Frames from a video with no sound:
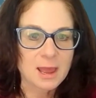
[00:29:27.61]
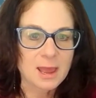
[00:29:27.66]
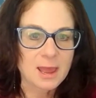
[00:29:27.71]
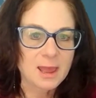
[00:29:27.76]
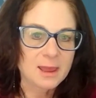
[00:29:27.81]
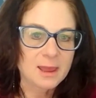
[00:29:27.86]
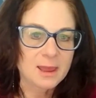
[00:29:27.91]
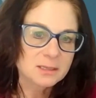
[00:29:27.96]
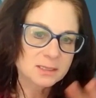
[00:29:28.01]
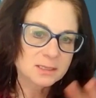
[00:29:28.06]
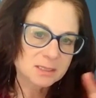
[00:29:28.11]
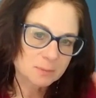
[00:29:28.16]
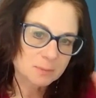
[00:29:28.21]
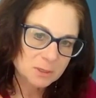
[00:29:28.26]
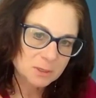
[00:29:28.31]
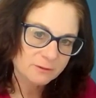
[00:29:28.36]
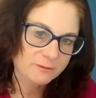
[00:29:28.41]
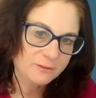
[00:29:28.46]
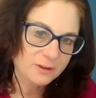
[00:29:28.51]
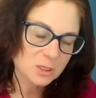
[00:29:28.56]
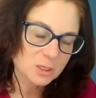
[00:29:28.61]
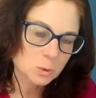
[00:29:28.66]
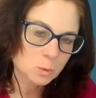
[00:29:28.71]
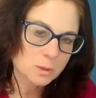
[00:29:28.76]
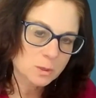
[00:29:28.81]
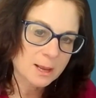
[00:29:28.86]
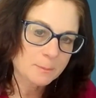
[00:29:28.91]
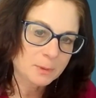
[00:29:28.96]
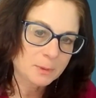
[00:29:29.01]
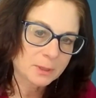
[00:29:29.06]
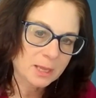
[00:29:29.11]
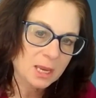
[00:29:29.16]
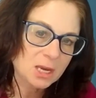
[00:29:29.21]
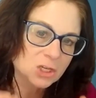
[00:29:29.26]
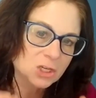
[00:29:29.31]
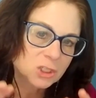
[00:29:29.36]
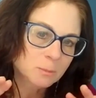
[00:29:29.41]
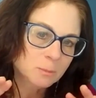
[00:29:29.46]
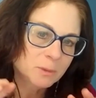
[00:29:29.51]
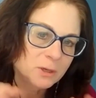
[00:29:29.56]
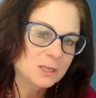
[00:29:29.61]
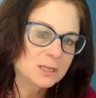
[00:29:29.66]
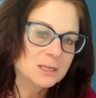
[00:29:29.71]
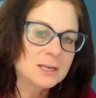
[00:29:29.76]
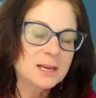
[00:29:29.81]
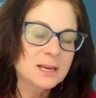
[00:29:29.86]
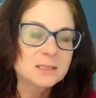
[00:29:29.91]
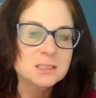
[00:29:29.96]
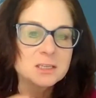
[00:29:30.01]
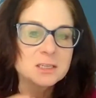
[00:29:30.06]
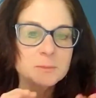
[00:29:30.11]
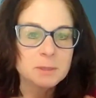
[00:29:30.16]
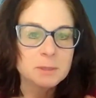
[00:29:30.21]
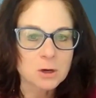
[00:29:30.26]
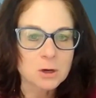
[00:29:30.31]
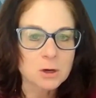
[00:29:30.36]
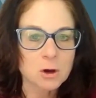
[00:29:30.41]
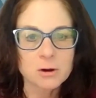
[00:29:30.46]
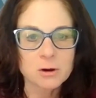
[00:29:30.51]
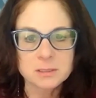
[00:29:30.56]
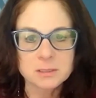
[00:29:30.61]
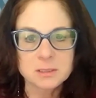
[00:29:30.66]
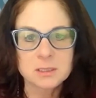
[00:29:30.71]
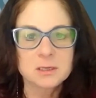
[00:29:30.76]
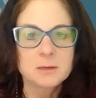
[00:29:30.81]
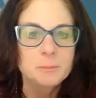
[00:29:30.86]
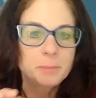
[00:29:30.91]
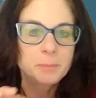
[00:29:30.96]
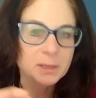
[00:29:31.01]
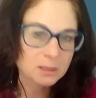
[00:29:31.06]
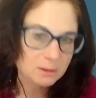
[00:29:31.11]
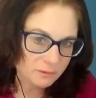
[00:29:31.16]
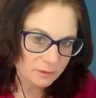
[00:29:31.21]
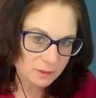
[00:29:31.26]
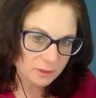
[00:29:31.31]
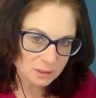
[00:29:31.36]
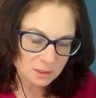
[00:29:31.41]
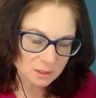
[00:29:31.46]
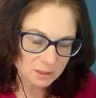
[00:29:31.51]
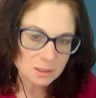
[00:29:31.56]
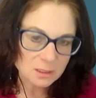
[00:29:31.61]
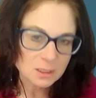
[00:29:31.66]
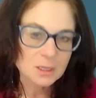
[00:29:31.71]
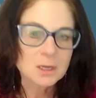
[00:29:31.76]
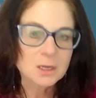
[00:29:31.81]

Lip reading: and submit a phase 1 application, but it has to be R&D to pivot it,